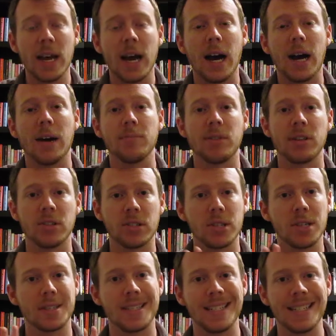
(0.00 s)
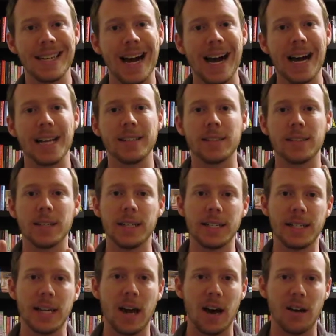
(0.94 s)
There's just not
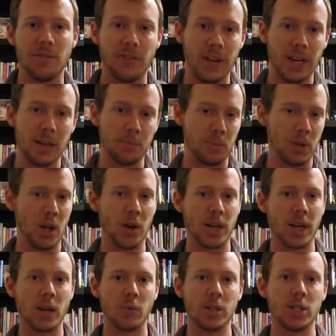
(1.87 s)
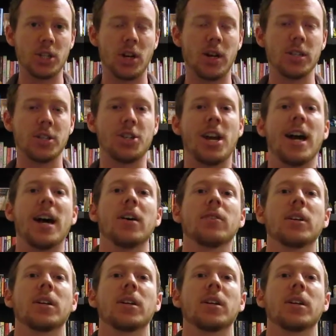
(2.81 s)
enough in Blogging with John Chow.